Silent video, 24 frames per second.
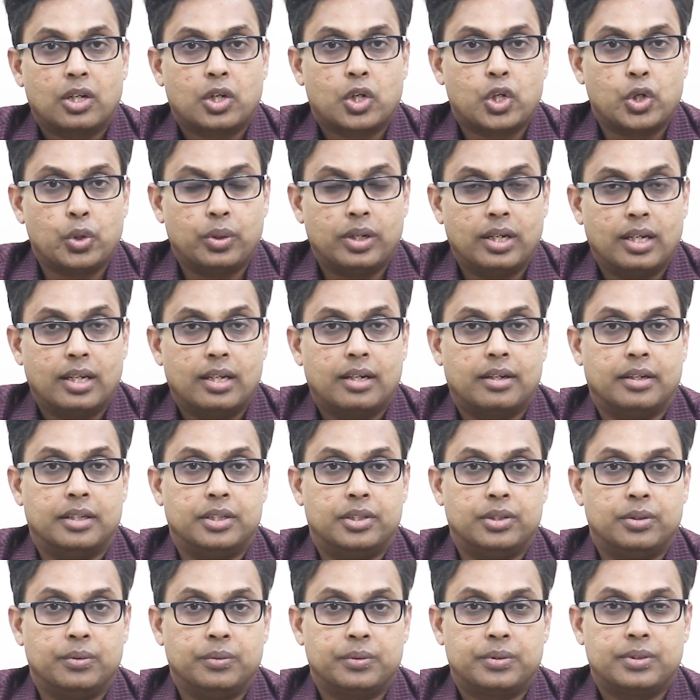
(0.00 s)
could
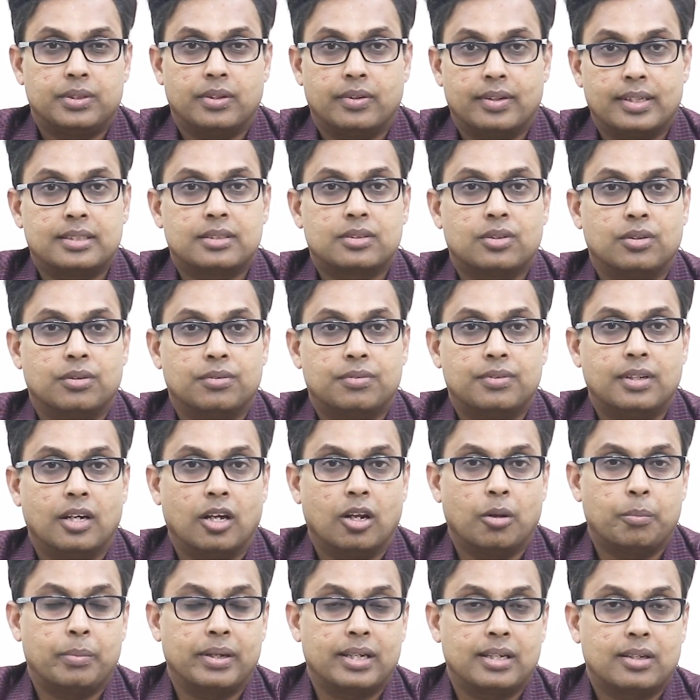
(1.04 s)
reduce your risk of
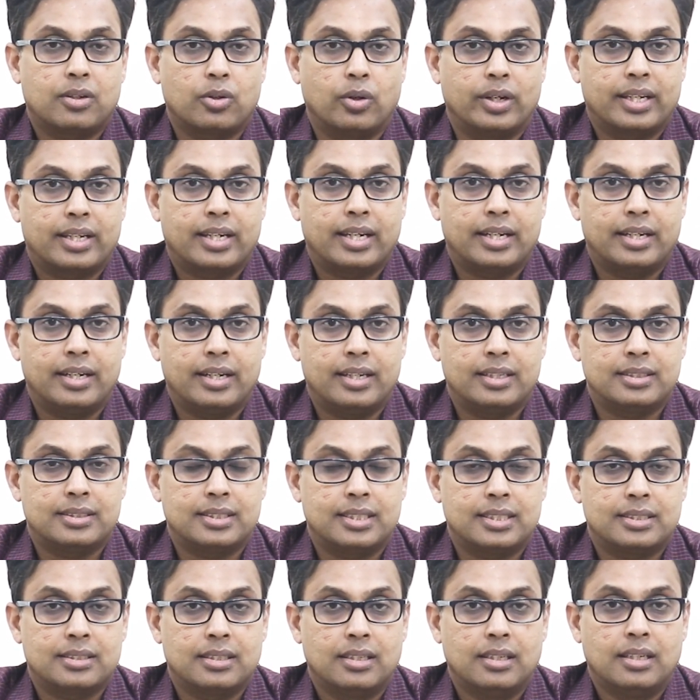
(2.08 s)
developing chronic kidney
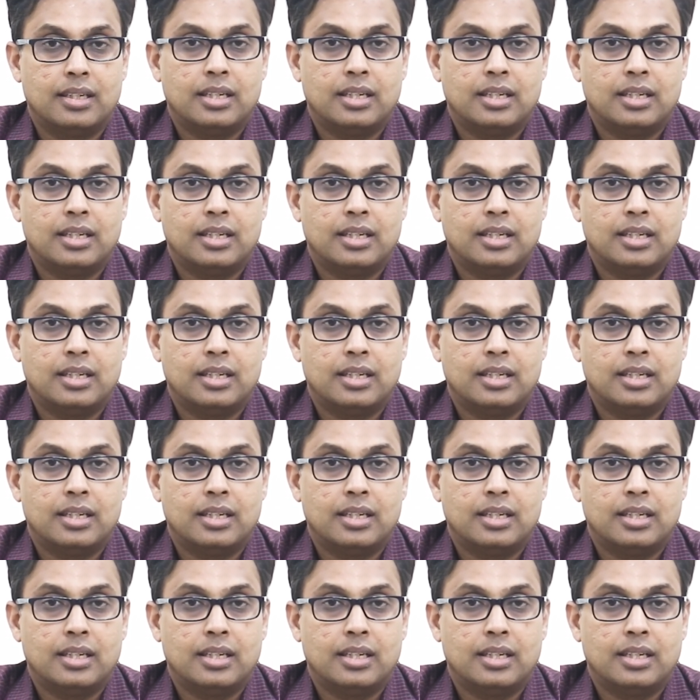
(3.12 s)
disease.